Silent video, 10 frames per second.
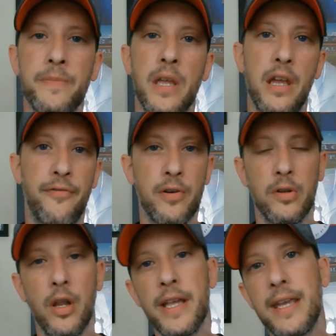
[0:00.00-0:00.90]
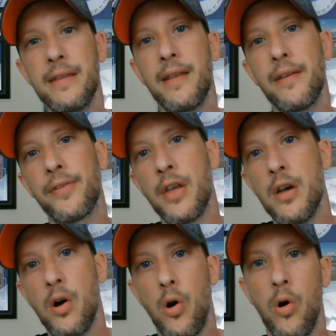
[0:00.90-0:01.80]
If you're liking this
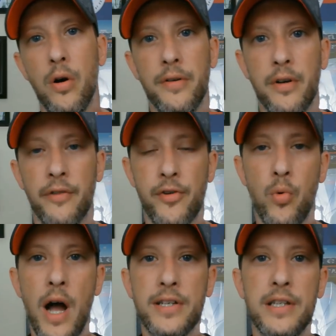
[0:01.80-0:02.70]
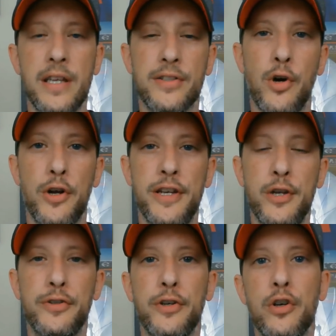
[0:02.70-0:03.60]
on, or if you're watching this on
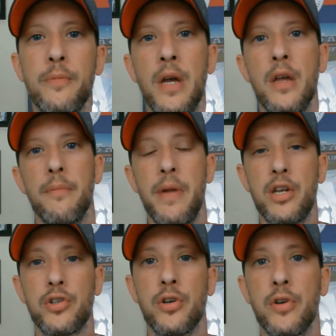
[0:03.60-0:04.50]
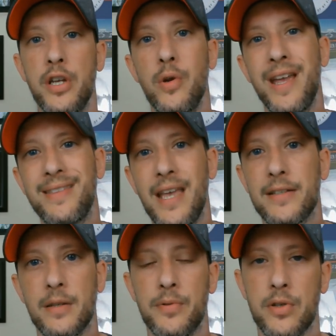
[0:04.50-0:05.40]
YouTube, make sure you hit that
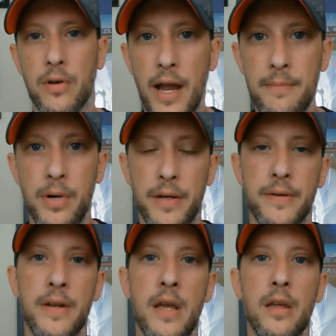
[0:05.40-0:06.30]
subscribe button.